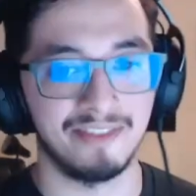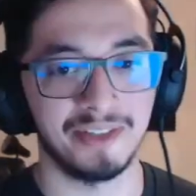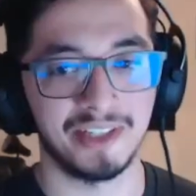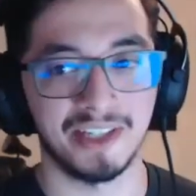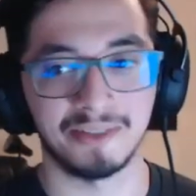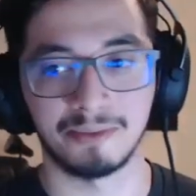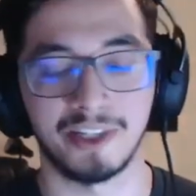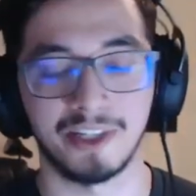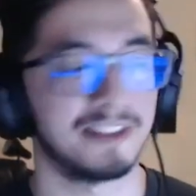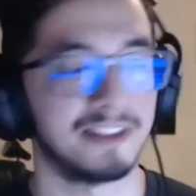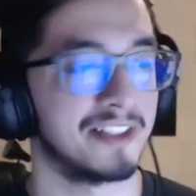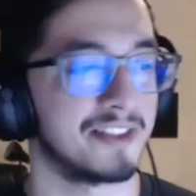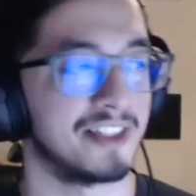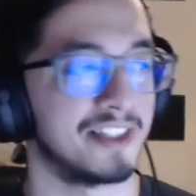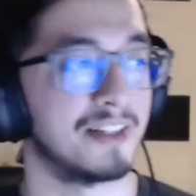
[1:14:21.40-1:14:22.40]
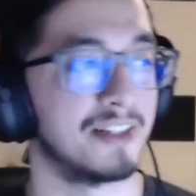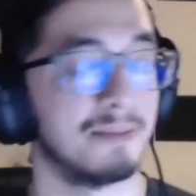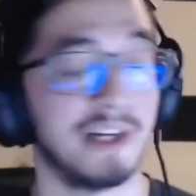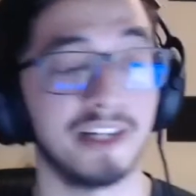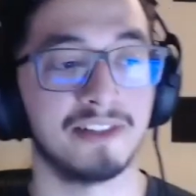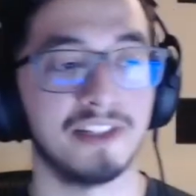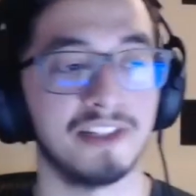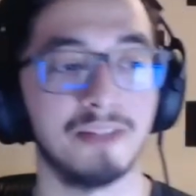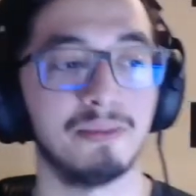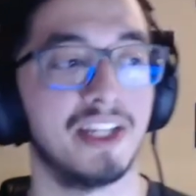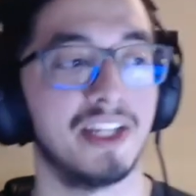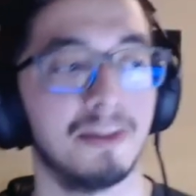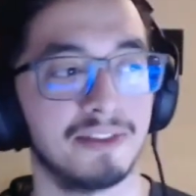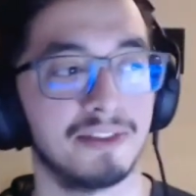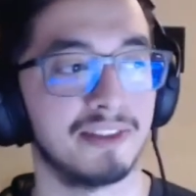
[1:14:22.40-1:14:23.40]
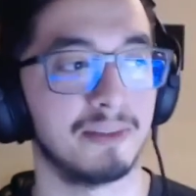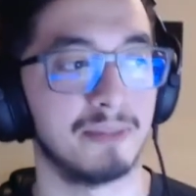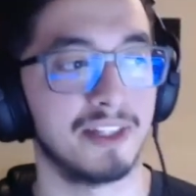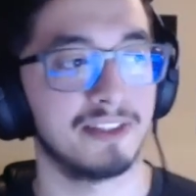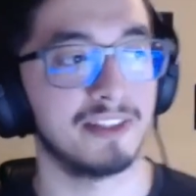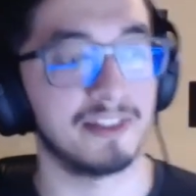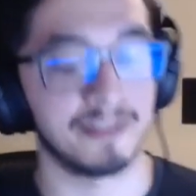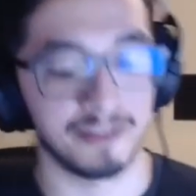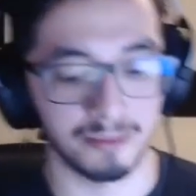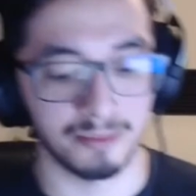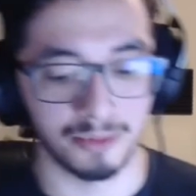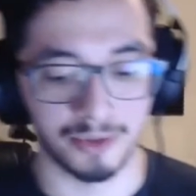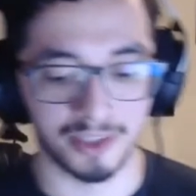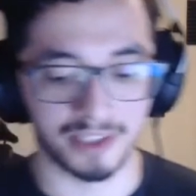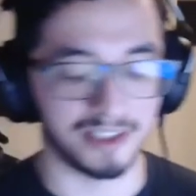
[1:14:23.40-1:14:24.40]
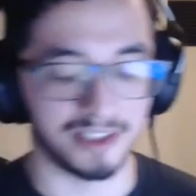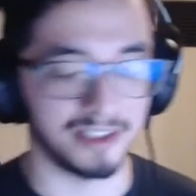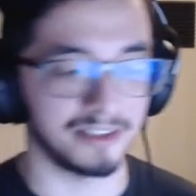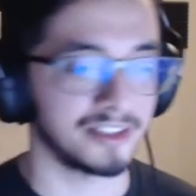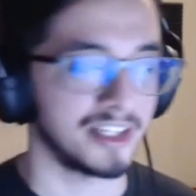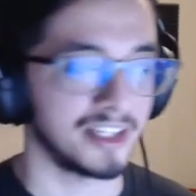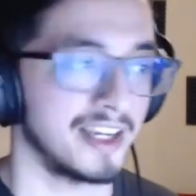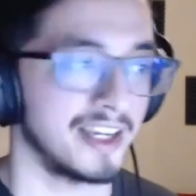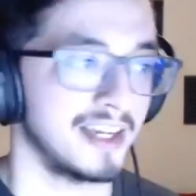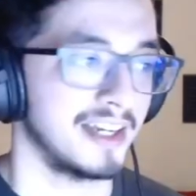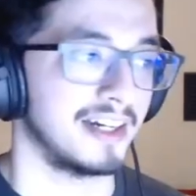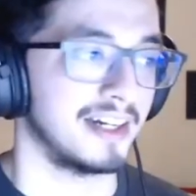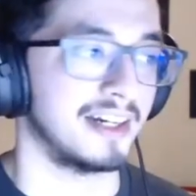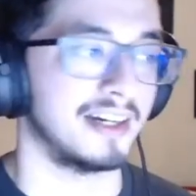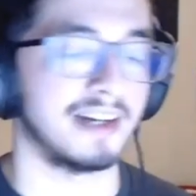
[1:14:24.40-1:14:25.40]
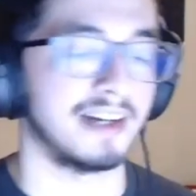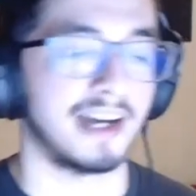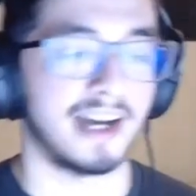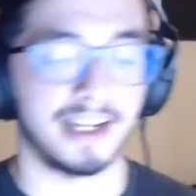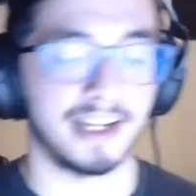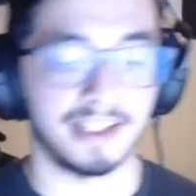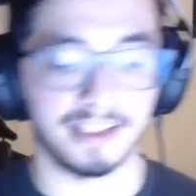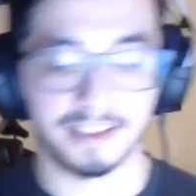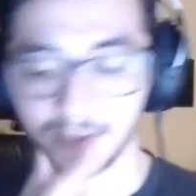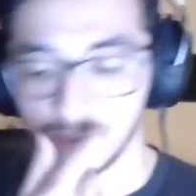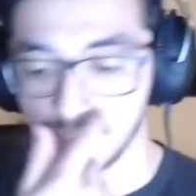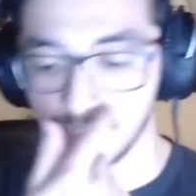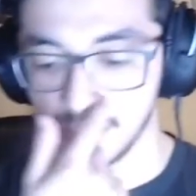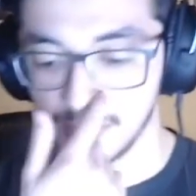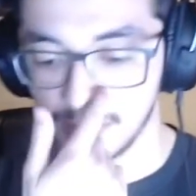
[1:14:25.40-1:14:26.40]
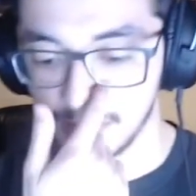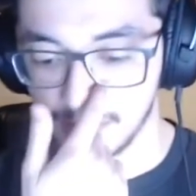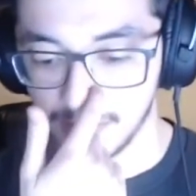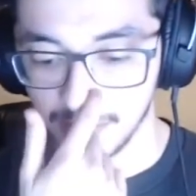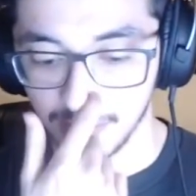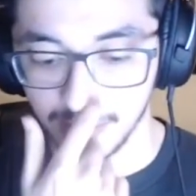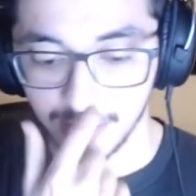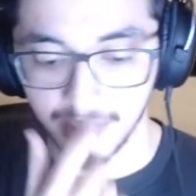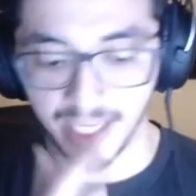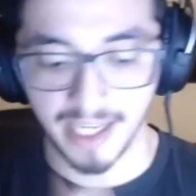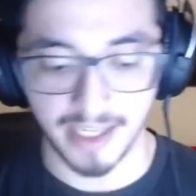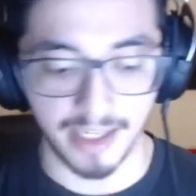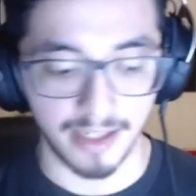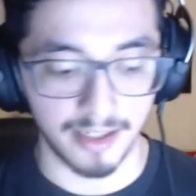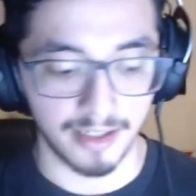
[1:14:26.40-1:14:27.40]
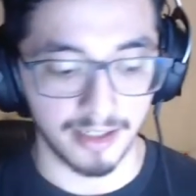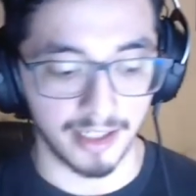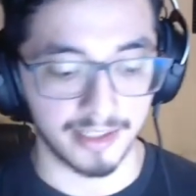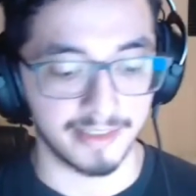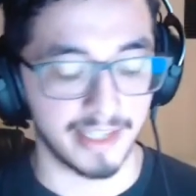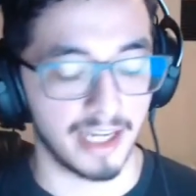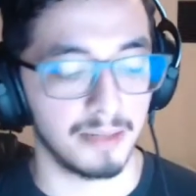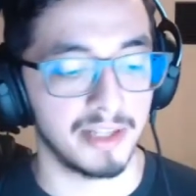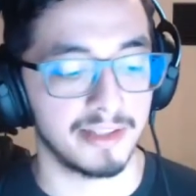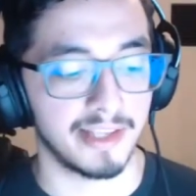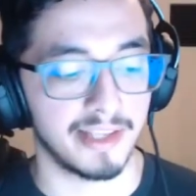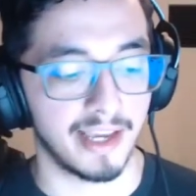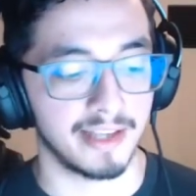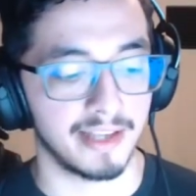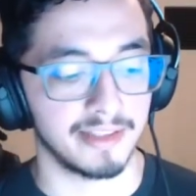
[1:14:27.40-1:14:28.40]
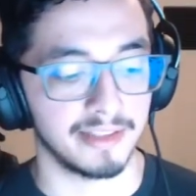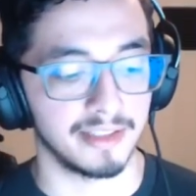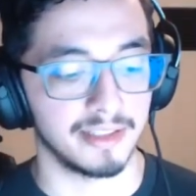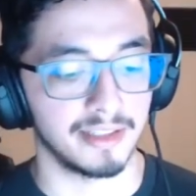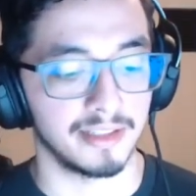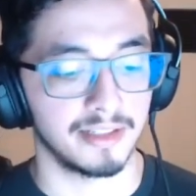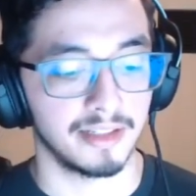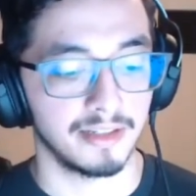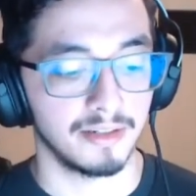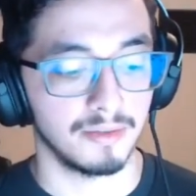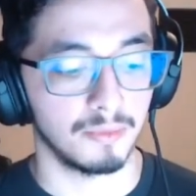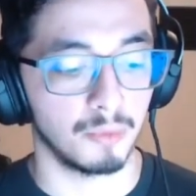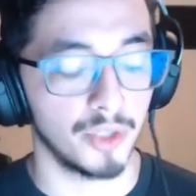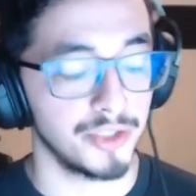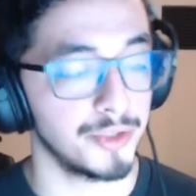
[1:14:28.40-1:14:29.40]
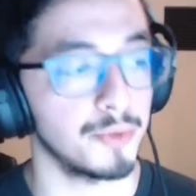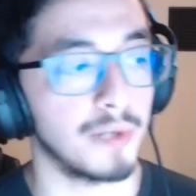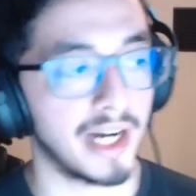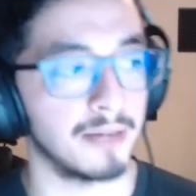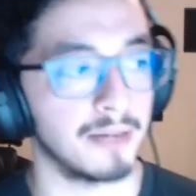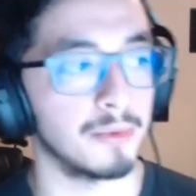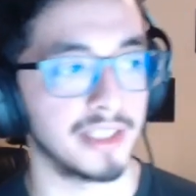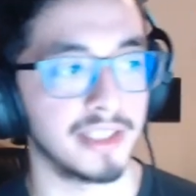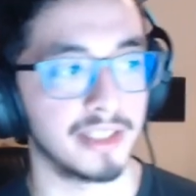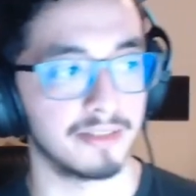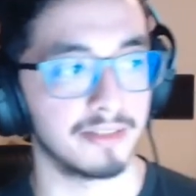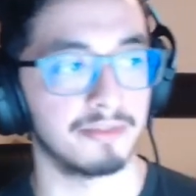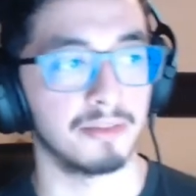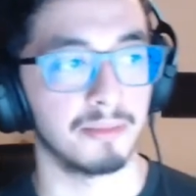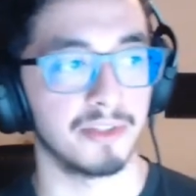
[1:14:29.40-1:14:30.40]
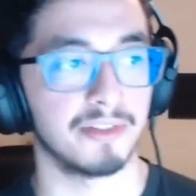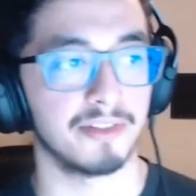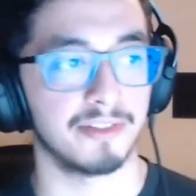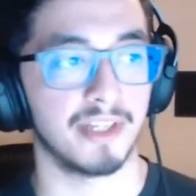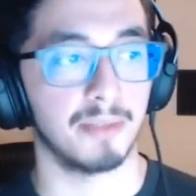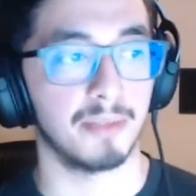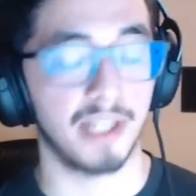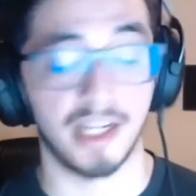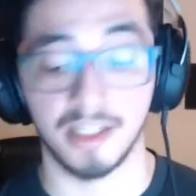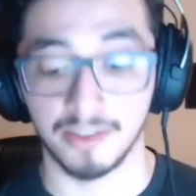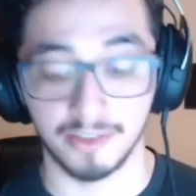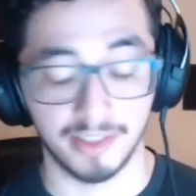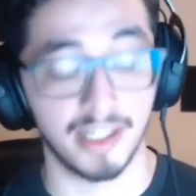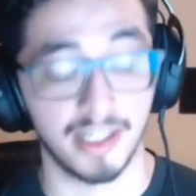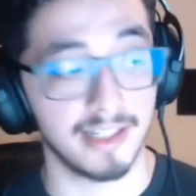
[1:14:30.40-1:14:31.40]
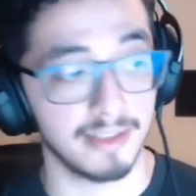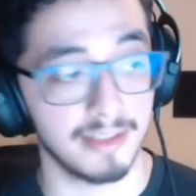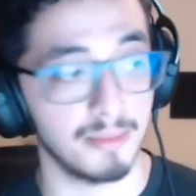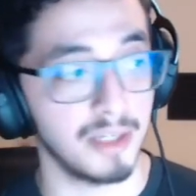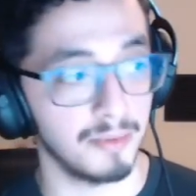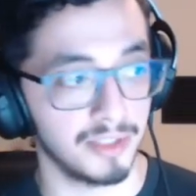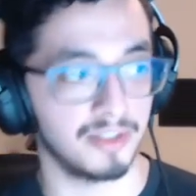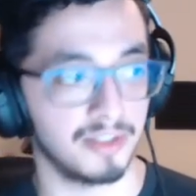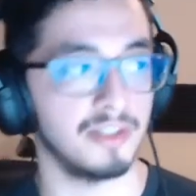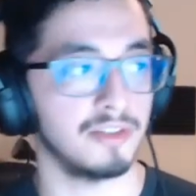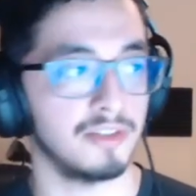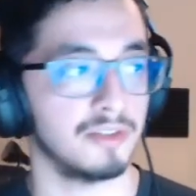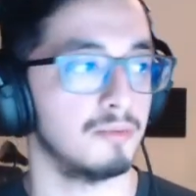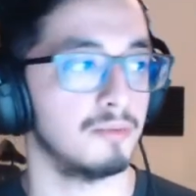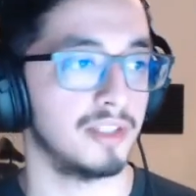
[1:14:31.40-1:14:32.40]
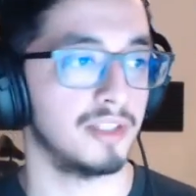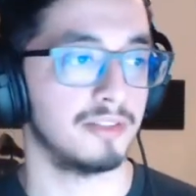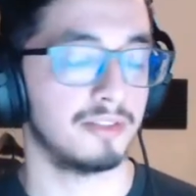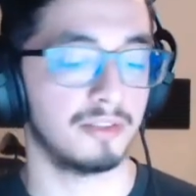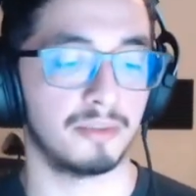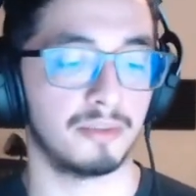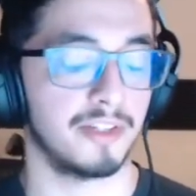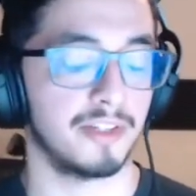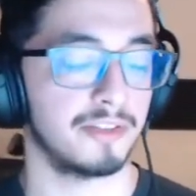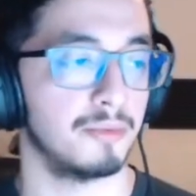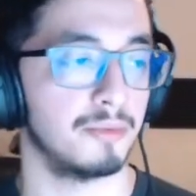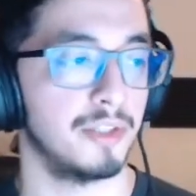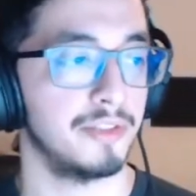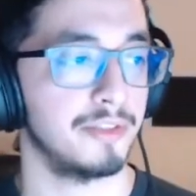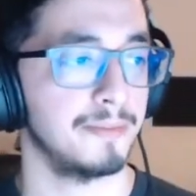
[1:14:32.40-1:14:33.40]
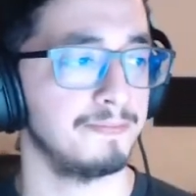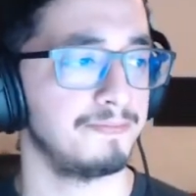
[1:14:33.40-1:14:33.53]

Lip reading: guys are paying attention here, my GPA wasn't the best at a certain point in college. I started taking assignments as in, what do I want to get from this assignment? I understand I need to meet with the teacher once or the professor once,